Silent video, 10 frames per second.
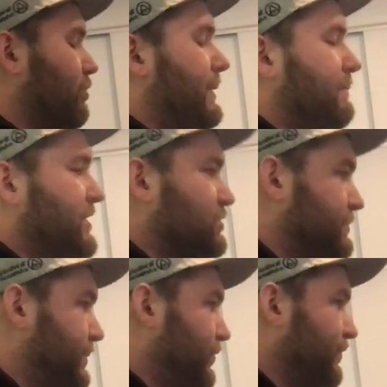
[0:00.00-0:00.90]
remember this
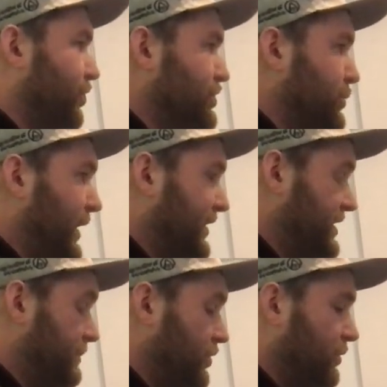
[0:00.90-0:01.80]
was built for
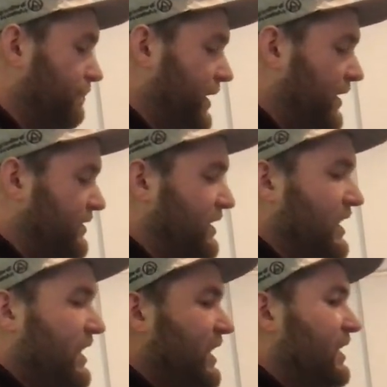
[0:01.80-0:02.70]
Duality build, but
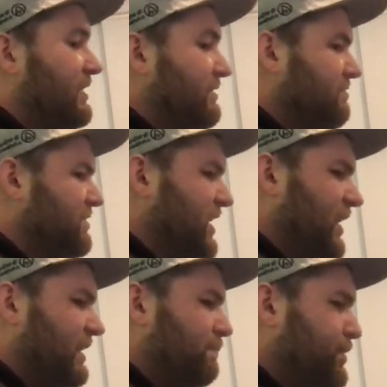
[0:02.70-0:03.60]

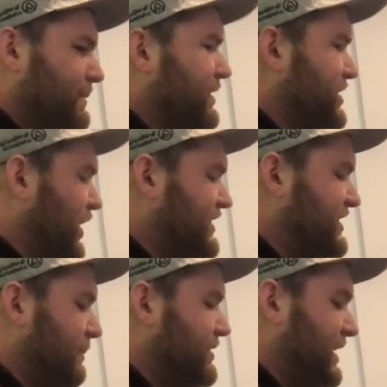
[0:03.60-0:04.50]
pretty much I
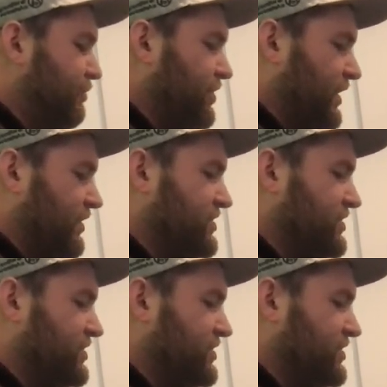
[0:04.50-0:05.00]
summoned everything in this